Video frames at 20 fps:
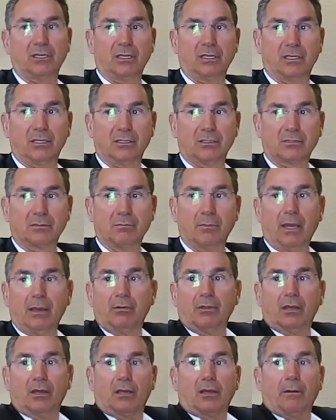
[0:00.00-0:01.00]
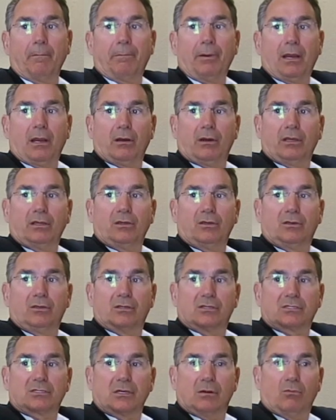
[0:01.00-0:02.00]
is. Maybe they're comparing you
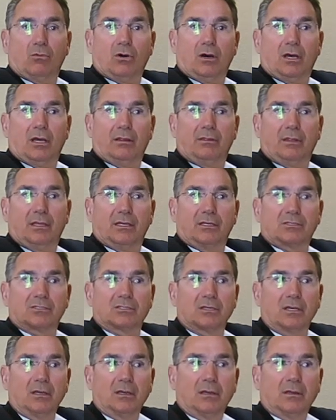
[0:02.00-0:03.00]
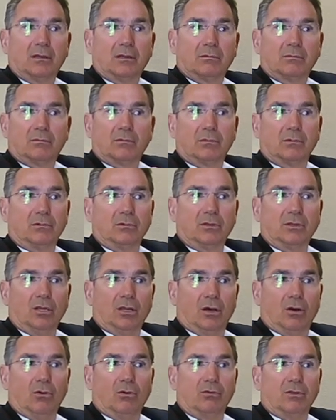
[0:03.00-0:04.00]
to someone that's,
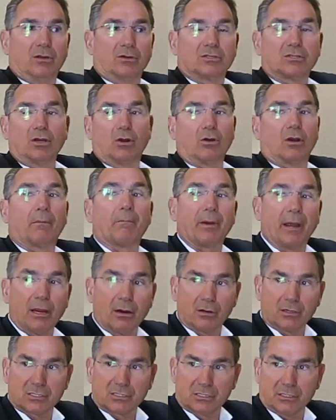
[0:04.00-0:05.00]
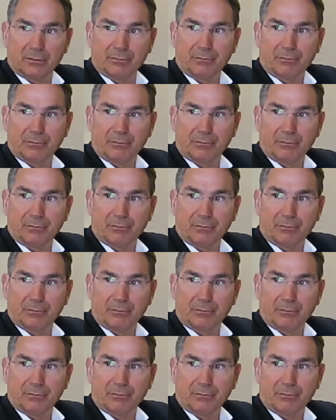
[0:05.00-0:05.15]
there's no comparison,